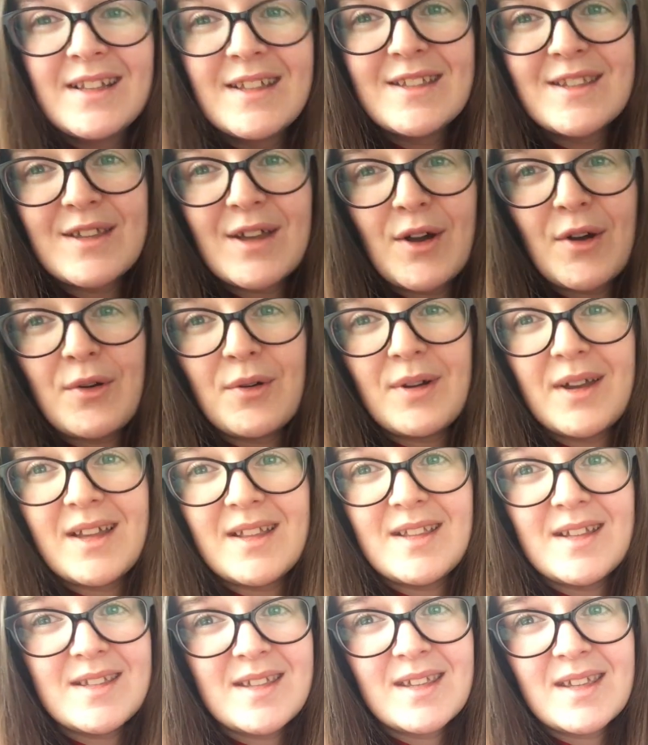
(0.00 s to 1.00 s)
so
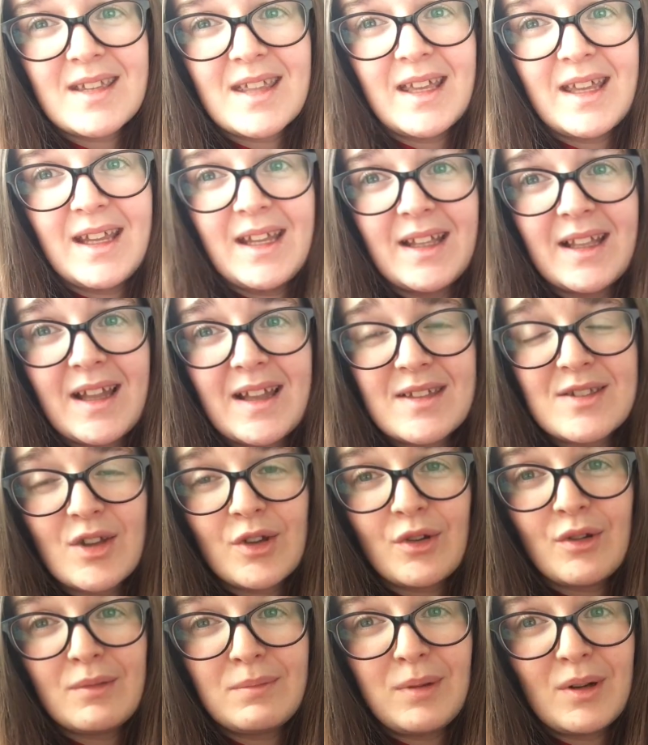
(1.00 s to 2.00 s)
it is as clean as
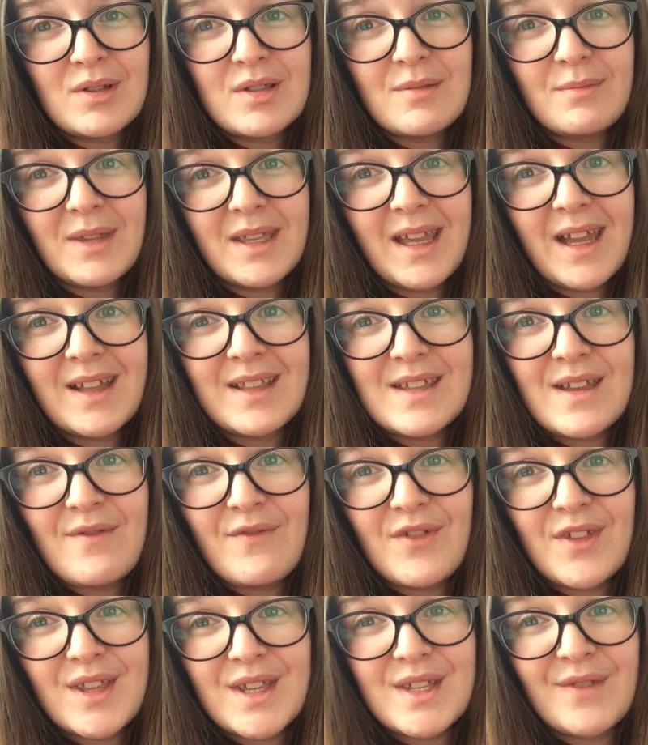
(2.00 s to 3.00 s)
I could possibly get it
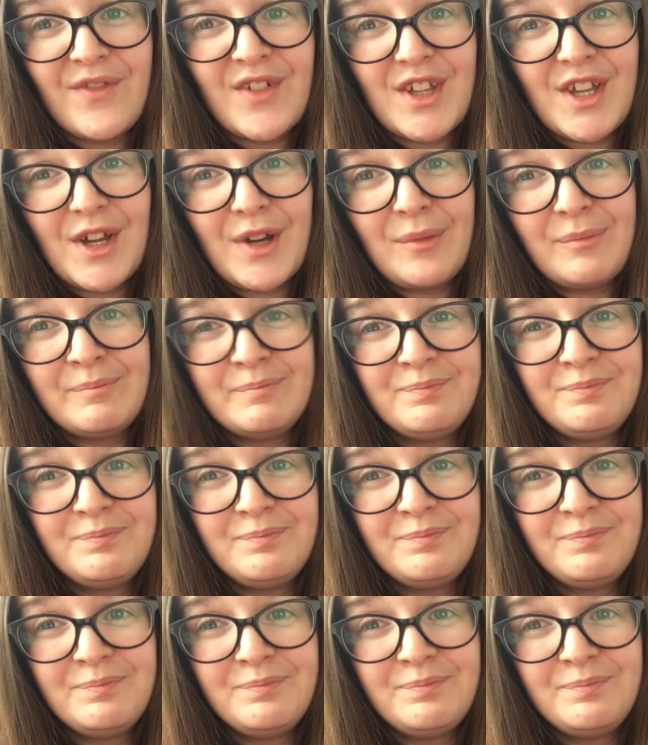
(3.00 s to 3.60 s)
for this video